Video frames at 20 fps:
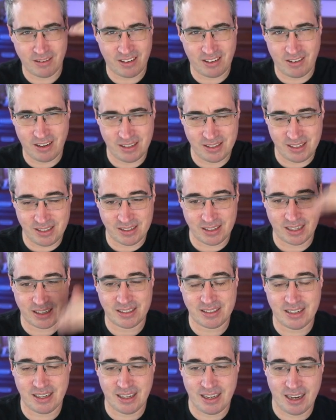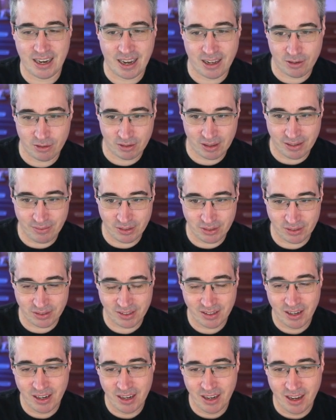creates these like sticky header
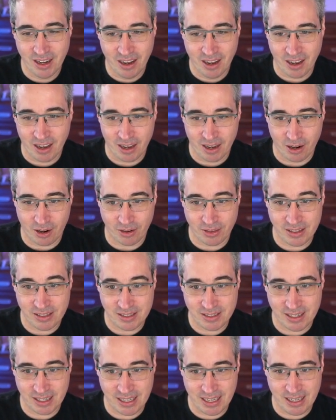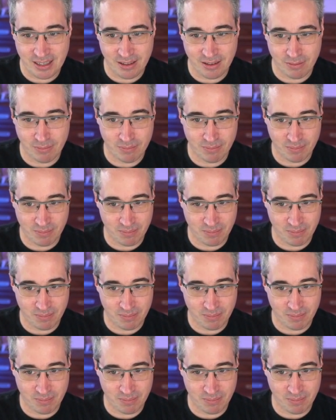levels uh, are these sticky,